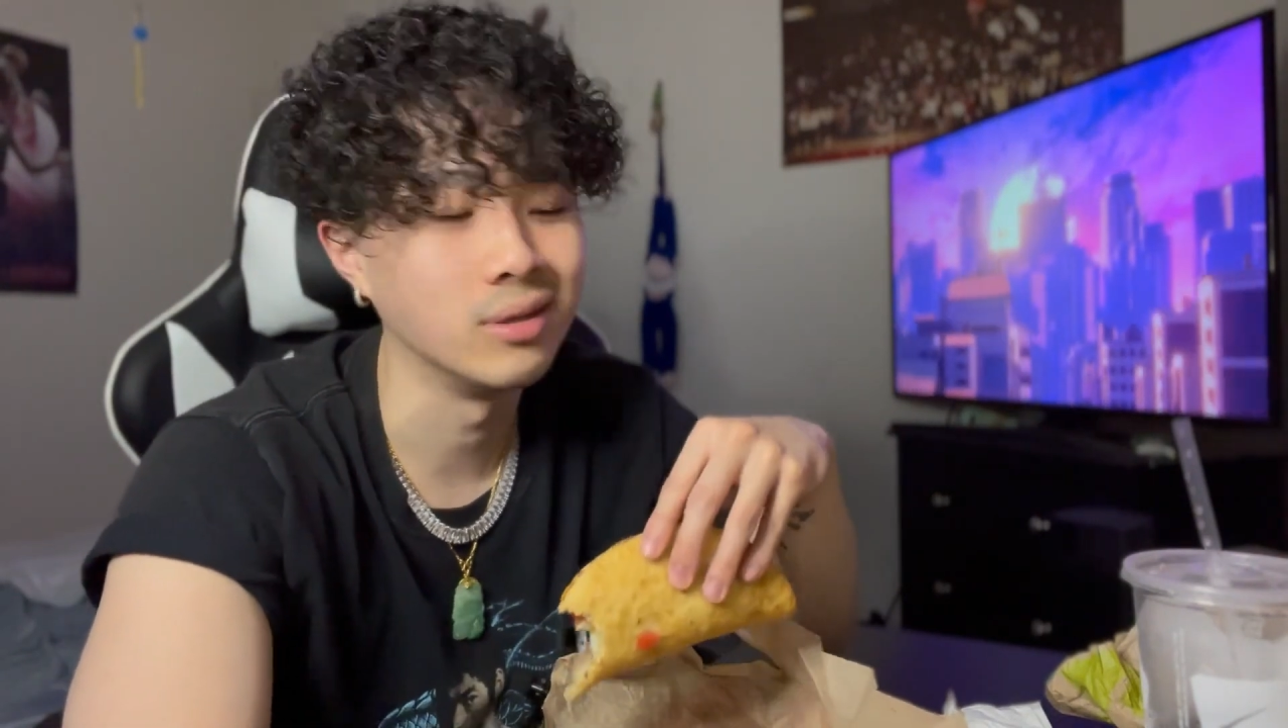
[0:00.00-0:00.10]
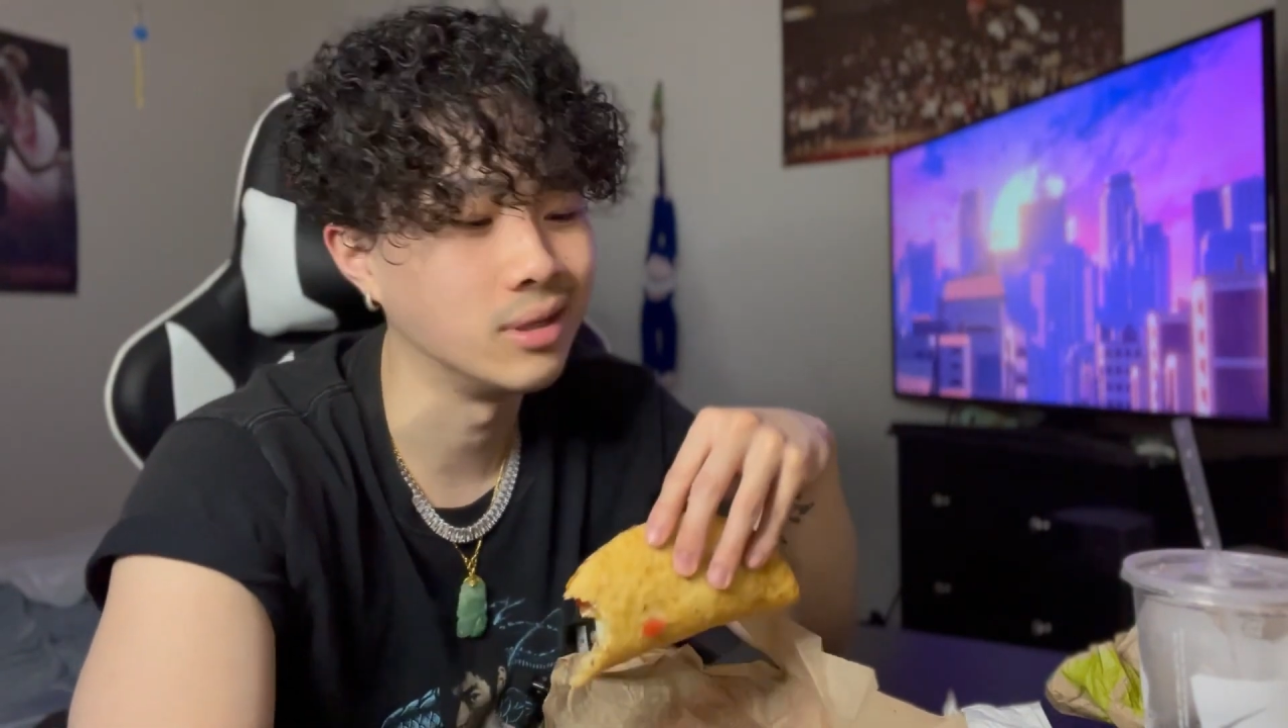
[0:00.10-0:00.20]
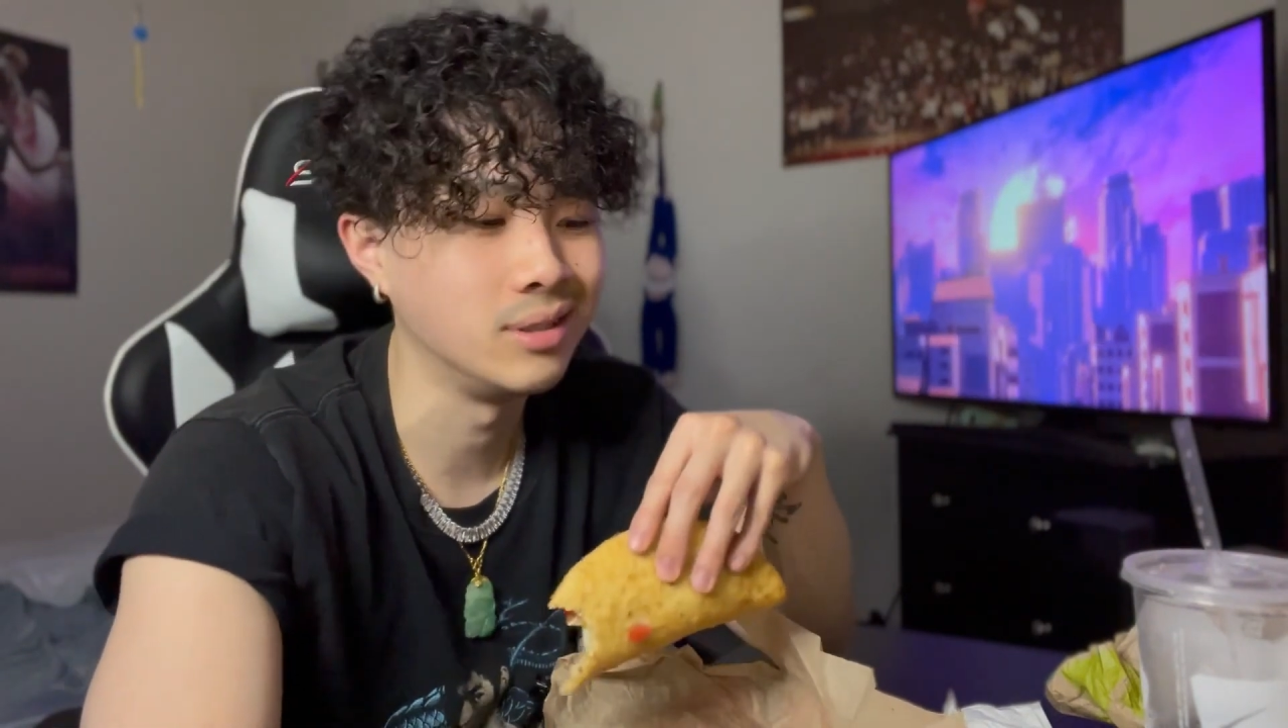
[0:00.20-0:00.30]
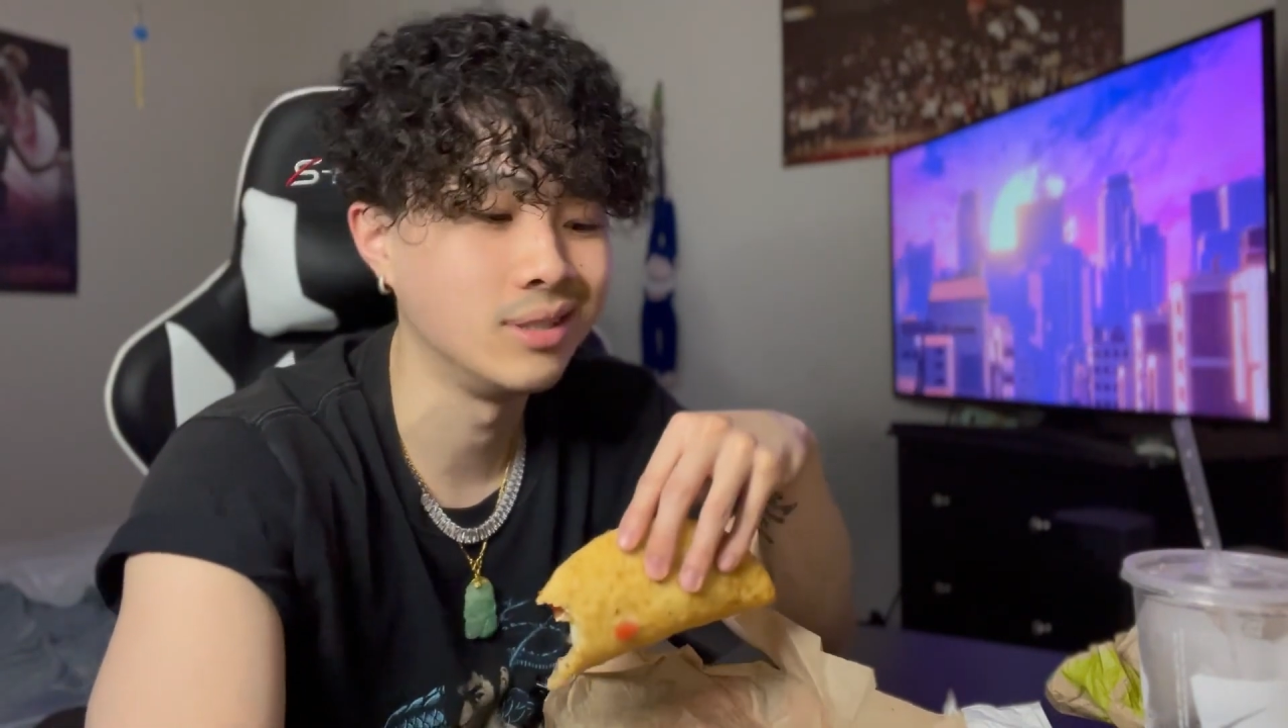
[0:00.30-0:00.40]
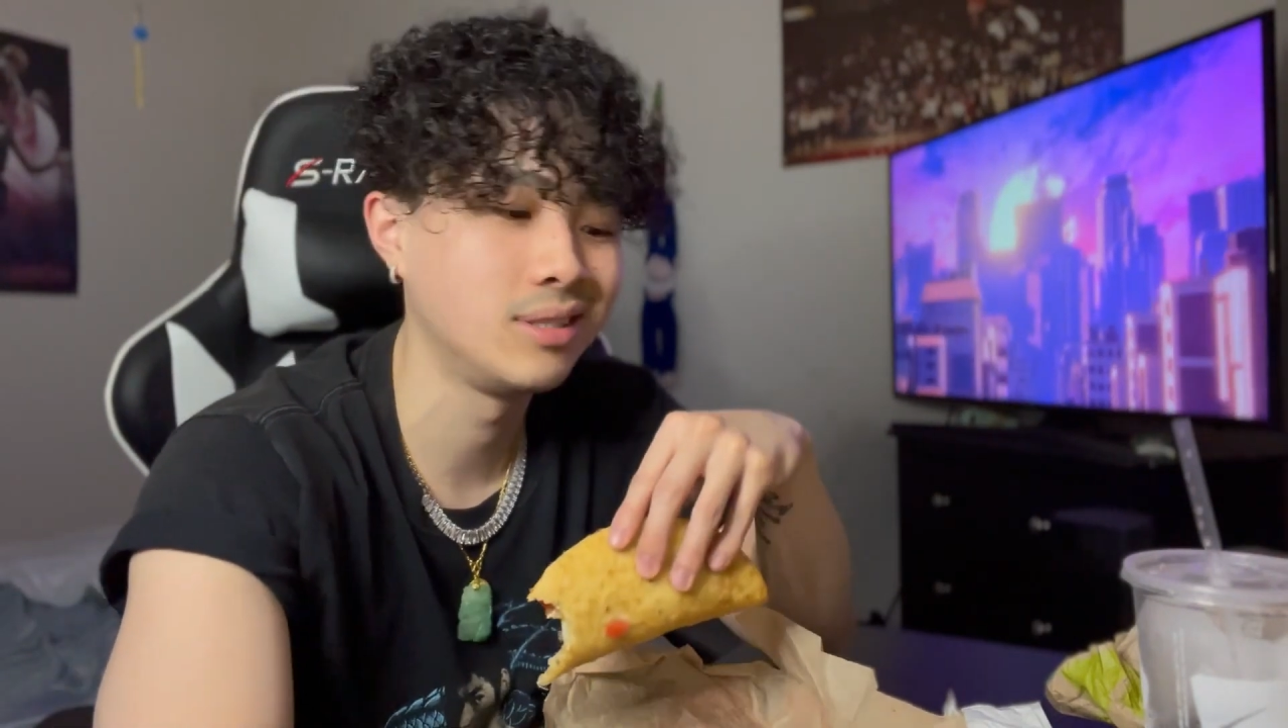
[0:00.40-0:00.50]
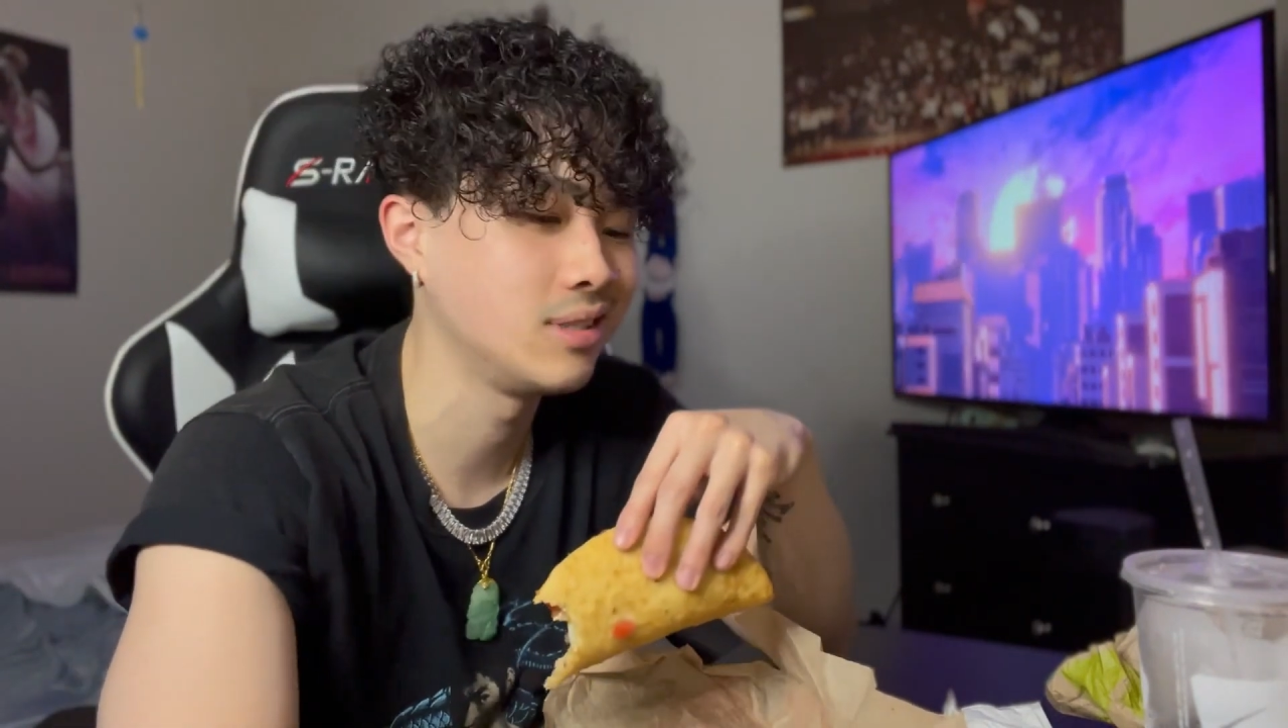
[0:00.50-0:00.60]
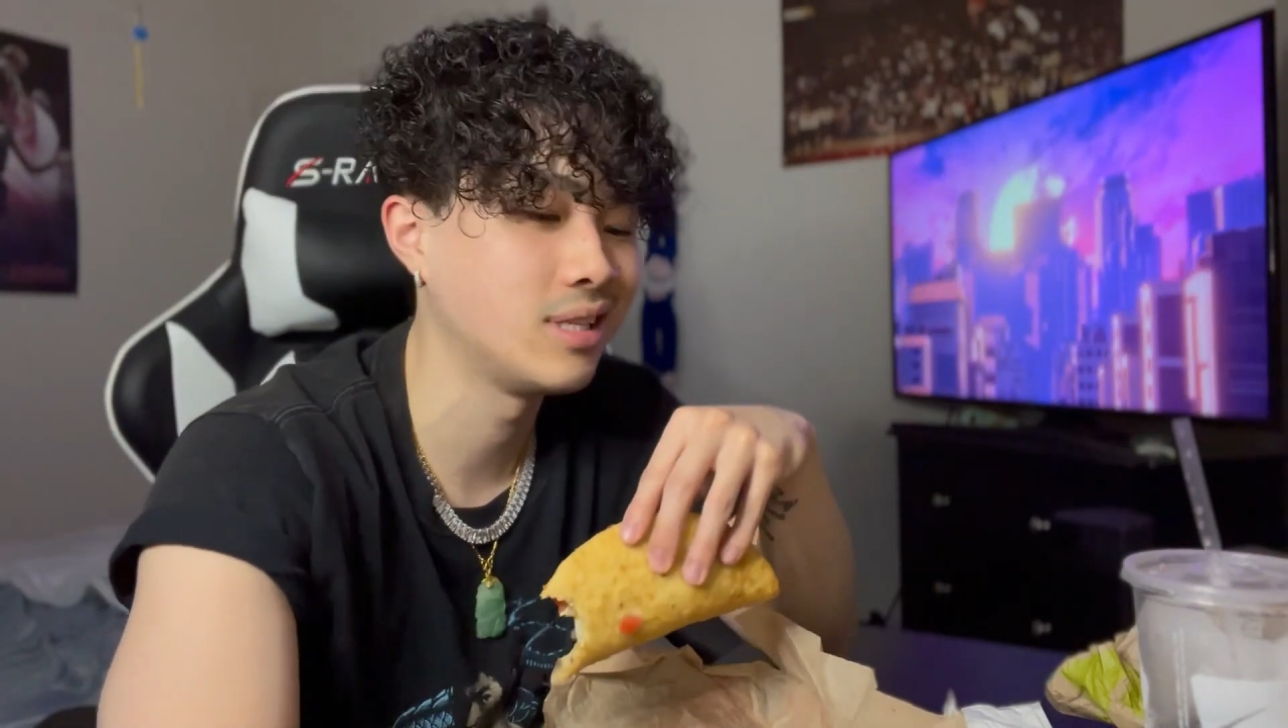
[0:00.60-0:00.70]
Like, this is